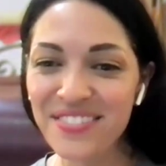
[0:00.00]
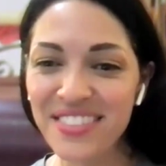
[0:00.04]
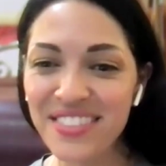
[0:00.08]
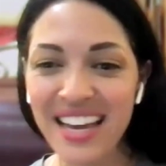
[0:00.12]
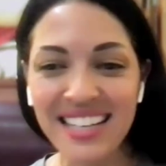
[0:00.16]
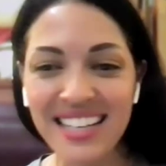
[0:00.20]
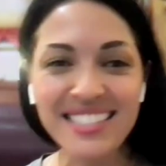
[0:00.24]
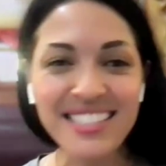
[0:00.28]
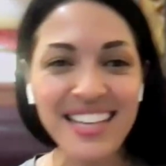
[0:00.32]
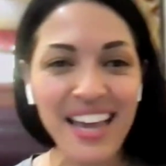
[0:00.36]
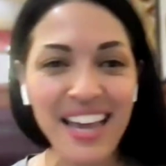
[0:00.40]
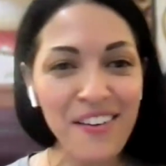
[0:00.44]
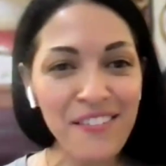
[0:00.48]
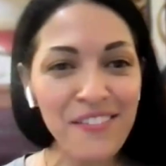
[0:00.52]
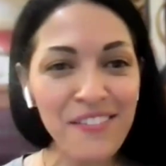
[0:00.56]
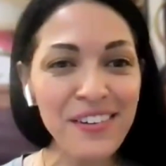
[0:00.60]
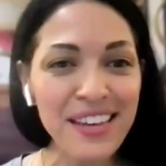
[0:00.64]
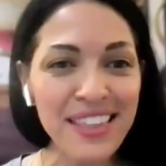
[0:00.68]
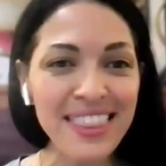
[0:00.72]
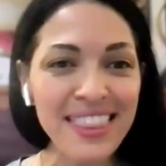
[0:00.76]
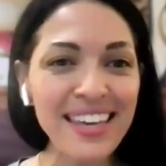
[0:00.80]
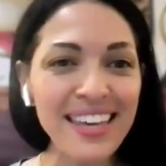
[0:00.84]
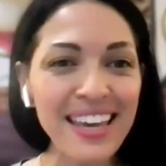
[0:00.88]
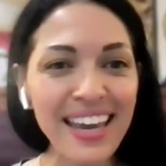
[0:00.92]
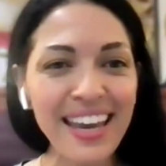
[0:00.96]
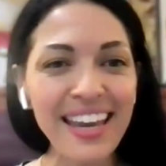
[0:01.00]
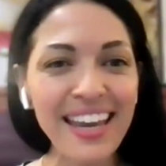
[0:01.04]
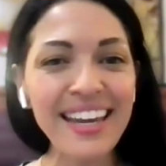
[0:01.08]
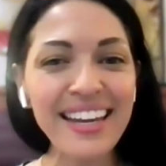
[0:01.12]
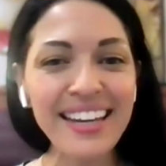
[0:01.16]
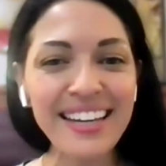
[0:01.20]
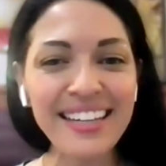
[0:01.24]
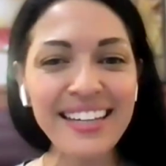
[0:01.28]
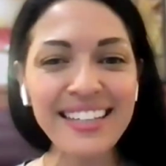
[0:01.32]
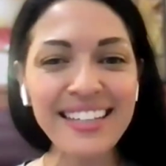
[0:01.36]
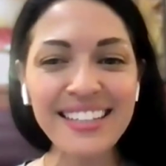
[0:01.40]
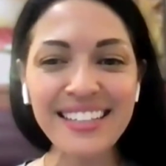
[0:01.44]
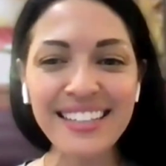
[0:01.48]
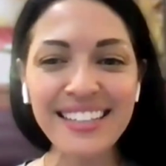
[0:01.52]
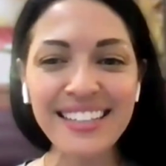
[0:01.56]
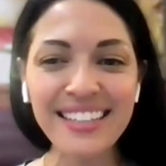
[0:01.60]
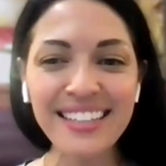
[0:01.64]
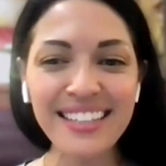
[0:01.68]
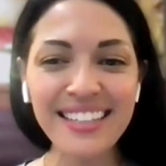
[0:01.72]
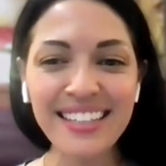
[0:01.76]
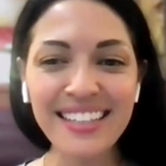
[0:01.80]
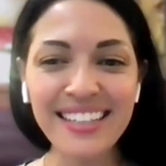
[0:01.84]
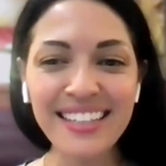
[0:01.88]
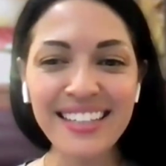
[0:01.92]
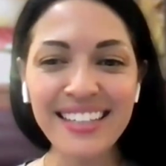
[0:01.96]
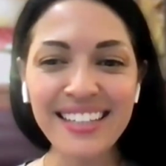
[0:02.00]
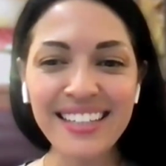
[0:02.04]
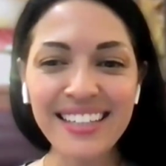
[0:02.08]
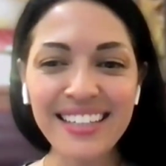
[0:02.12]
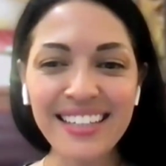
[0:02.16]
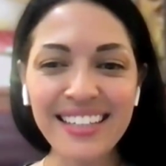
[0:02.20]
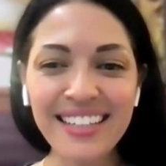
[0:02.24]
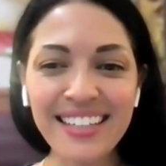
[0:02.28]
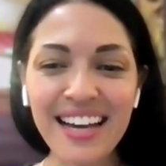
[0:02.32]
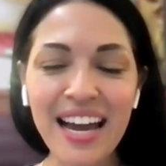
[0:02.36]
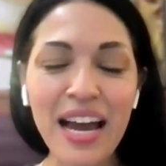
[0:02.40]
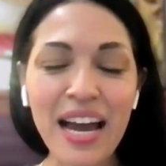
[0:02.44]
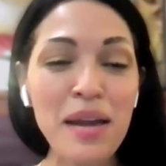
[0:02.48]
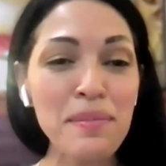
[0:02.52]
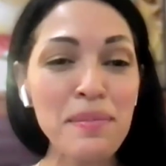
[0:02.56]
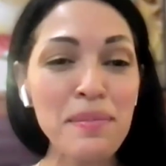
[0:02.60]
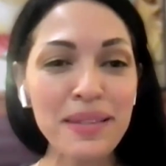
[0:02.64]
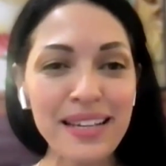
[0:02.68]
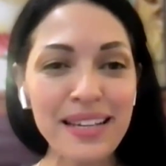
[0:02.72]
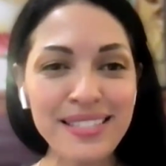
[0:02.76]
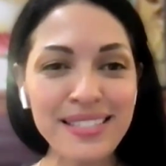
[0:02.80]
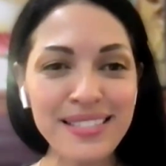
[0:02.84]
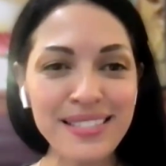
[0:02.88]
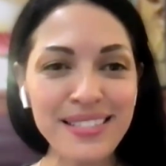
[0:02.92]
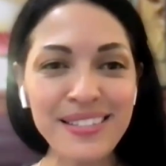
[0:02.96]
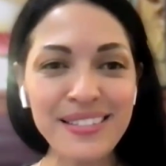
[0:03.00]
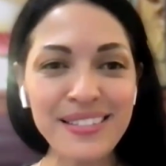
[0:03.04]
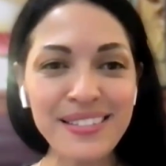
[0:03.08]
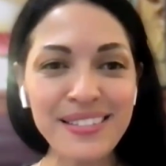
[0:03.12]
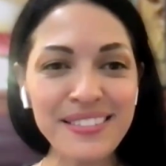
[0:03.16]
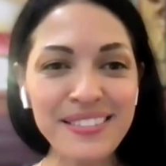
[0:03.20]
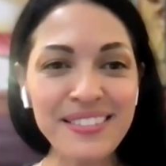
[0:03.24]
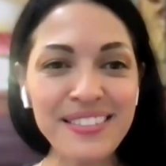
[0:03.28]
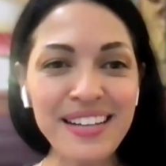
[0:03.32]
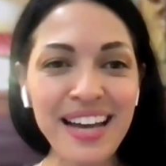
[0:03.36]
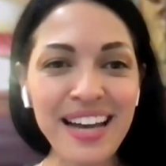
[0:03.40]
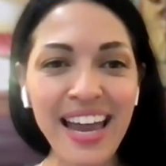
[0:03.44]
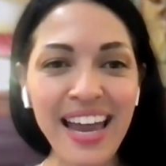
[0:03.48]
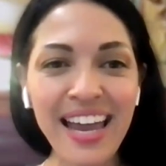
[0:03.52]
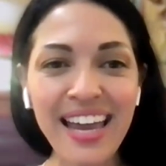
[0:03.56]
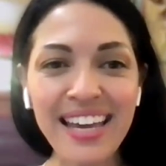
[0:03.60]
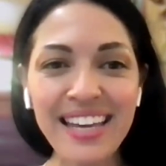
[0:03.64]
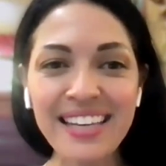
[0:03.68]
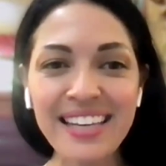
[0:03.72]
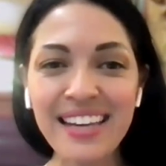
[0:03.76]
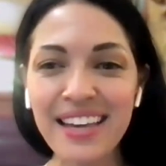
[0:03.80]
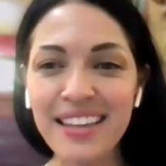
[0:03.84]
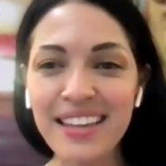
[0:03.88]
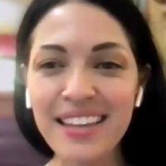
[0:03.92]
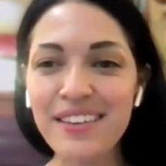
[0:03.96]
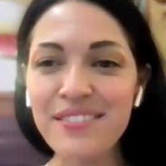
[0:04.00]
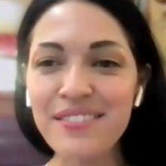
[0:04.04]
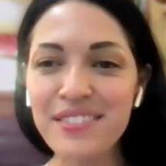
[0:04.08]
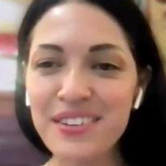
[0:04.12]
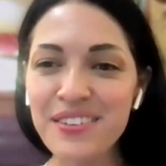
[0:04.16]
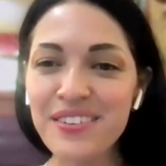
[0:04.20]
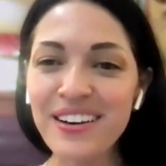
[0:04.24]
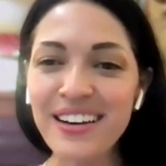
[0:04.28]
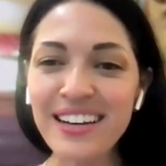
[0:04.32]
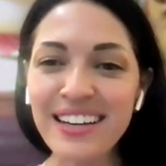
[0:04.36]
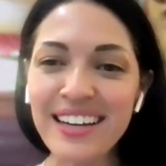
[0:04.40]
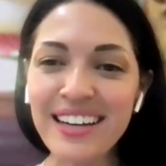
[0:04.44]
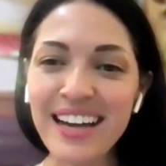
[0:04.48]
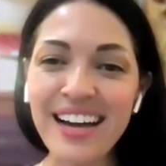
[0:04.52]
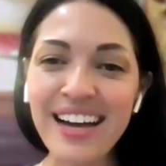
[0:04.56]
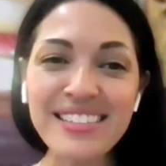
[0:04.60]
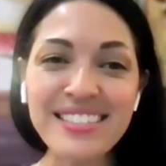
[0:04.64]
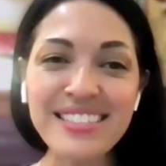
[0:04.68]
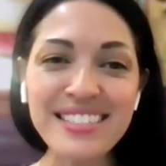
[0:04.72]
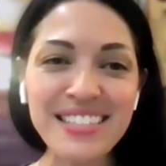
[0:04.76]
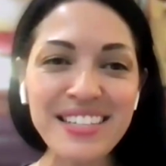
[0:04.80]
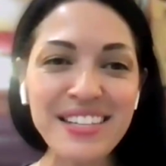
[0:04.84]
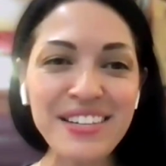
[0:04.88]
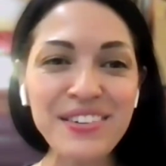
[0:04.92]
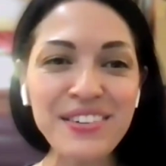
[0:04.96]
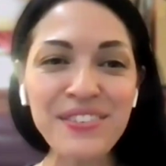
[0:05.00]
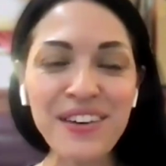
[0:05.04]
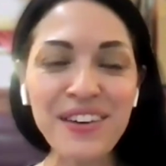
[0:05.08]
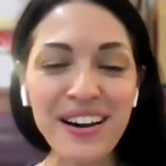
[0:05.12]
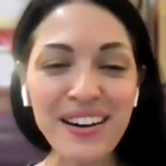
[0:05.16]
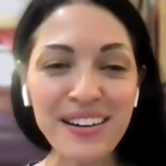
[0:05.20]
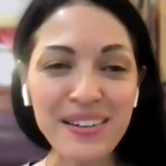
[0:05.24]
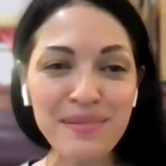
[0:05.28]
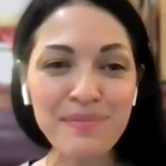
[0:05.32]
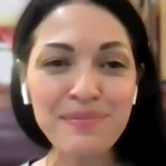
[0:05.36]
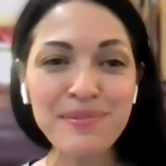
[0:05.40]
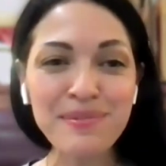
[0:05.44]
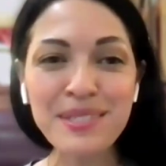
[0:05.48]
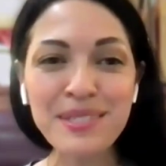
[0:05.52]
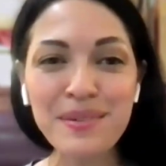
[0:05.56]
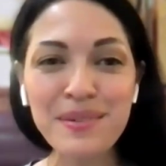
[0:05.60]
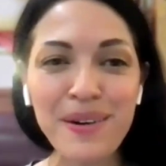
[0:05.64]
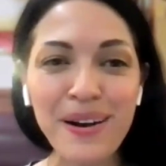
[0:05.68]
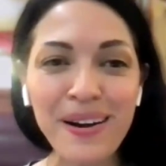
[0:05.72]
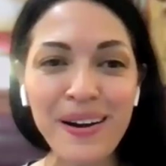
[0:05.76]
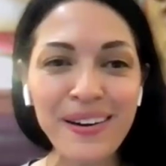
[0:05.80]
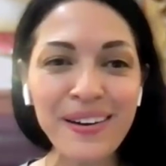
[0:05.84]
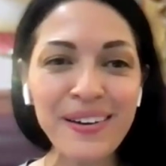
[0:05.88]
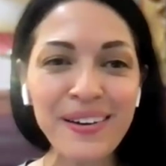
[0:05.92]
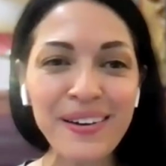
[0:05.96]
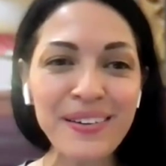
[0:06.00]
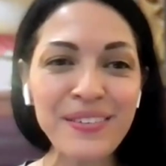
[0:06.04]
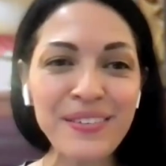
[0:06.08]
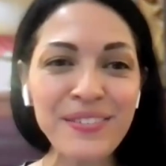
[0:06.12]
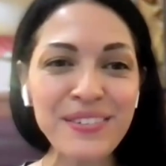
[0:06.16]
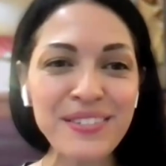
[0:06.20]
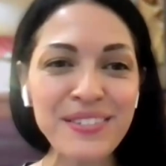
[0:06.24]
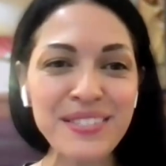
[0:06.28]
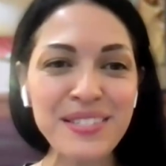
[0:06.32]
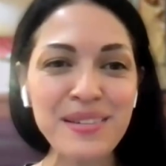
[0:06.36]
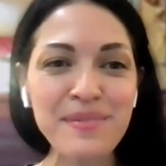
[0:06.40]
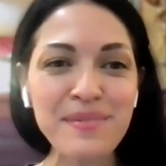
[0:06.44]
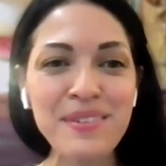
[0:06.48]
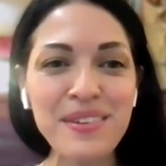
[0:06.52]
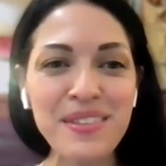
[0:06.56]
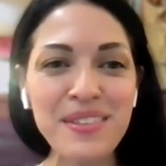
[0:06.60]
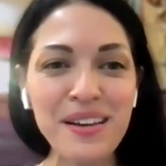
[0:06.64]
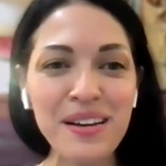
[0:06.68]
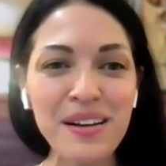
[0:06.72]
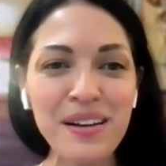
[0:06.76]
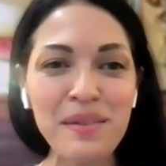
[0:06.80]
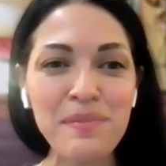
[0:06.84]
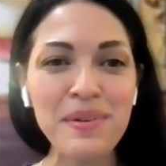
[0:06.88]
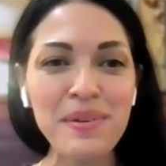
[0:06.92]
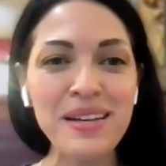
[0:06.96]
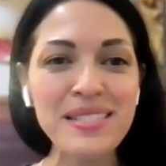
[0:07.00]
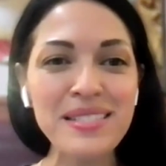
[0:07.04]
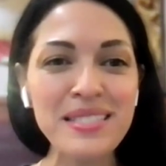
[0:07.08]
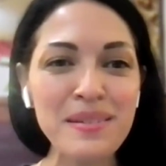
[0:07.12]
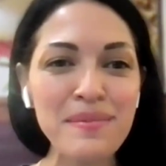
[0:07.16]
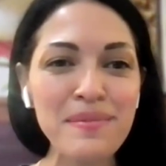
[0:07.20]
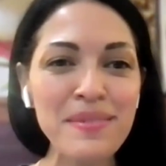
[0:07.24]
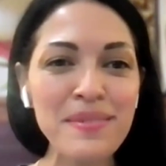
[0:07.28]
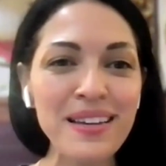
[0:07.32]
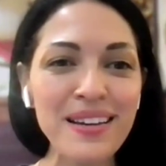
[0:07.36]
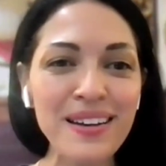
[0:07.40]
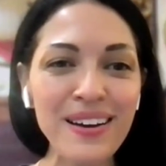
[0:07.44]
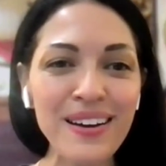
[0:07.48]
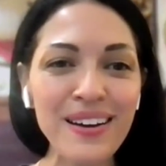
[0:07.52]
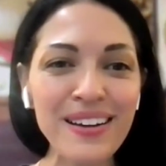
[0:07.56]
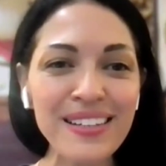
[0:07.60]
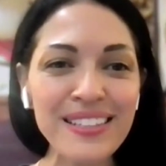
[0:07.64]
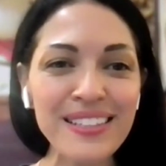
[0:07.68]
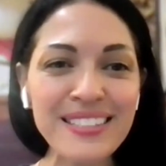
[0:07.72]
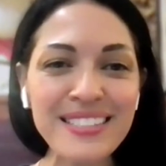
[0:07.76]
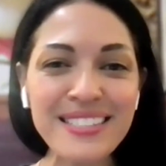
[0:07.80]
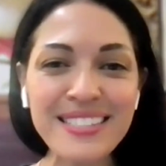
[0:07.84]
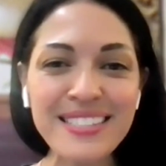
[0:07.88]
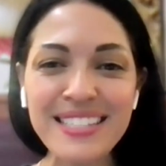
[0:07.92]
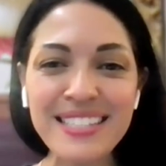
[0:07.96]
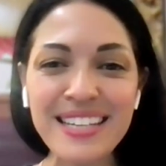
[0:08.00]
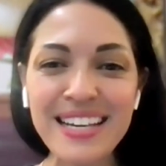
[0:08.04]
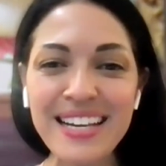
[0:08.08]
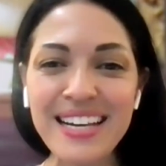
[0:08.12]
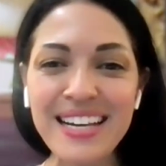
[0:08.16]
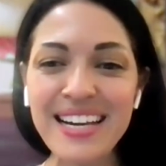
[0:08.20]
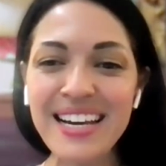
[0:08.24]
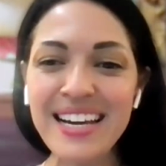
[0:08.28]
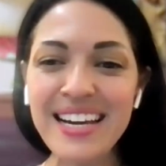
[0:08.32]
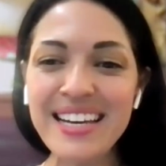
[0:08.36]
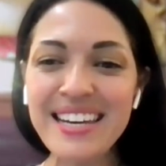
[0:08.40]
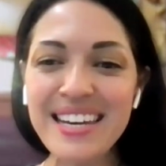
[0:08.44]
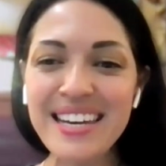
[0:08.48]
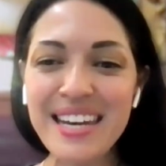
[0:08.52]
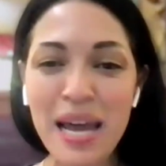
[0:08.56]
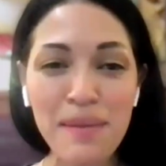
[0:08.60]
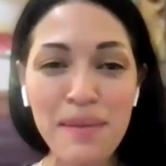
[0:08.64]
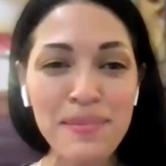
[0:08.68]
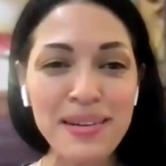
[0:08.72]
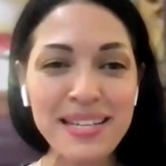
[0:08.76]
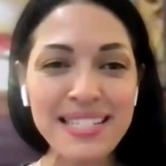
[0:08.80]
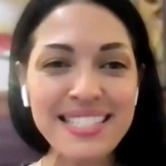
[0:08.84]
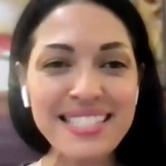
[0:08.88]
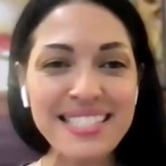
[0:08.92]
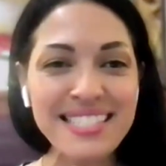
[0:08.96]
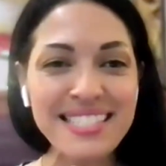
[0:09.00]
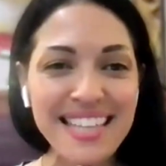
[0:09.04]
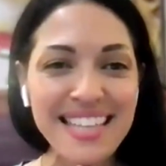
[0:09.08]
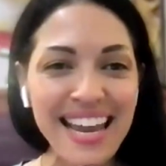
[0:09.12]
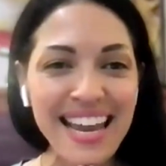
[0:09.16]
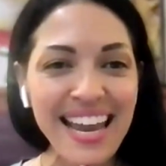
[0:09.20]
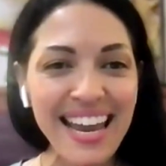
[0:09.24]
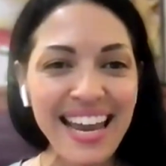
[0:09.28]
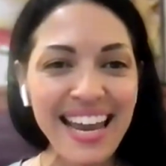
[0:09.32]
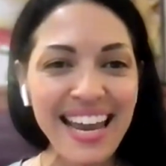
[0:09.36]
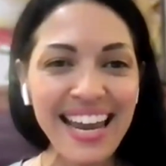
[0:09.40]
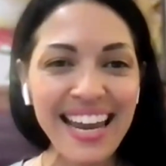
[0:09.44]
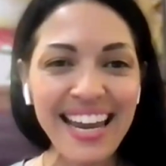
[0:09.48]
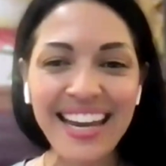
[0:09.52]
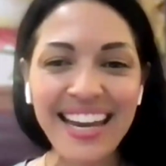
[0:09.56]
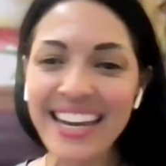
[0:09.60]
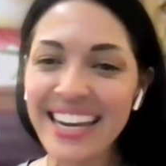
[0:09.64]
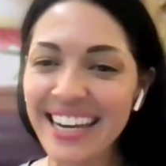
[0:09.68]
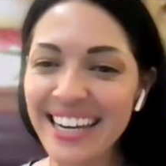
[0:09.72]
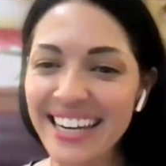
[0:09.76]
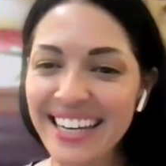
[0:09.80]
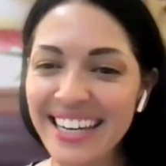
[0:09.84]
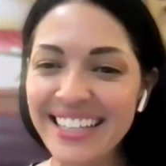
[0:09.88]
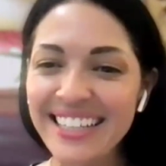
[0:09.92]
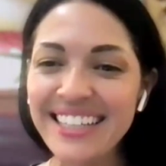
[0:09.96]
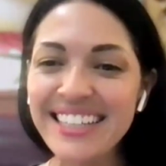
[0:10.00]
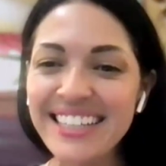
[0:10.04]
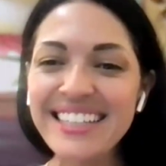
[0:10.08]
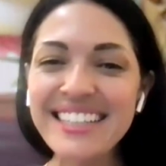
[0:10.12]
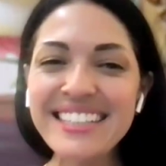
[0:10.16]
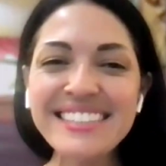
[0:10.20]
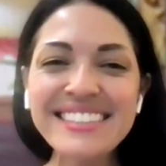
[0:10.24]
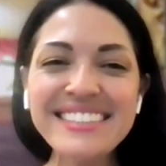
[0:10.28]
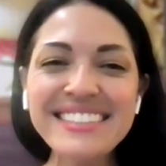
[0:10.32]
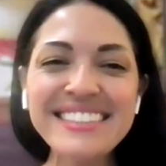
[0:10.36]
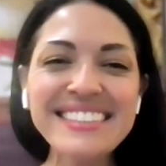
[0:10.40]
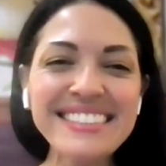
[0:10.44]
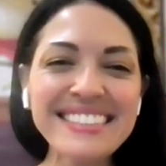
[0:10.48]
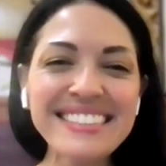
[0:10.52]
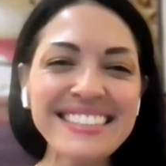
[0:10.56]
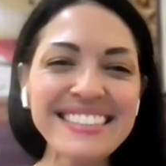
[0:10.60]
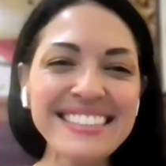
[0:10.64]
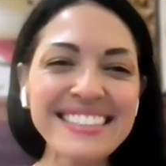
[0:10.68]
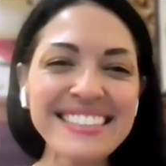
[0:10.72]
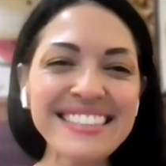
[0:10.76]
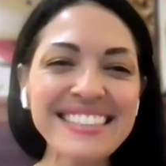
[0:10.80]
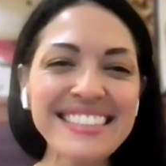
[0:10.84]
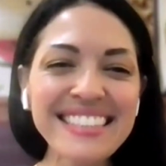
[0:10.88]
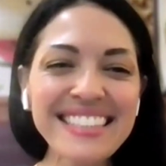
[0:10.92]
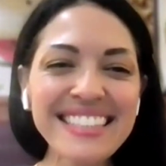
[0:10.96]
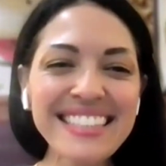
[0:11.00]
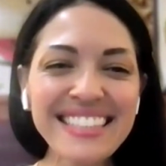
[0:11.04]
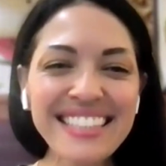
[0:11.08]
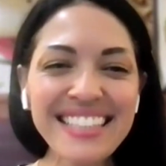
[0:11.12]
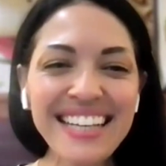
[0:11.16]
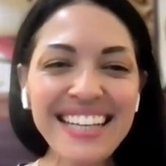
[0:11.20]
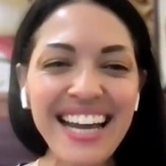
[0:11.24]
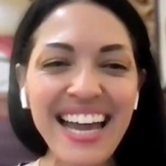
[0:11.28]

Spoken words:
if that's everything, I bless you and I love you all. I'll see you tomorrow for some of you that are going to be on some of the calls. Namaste. And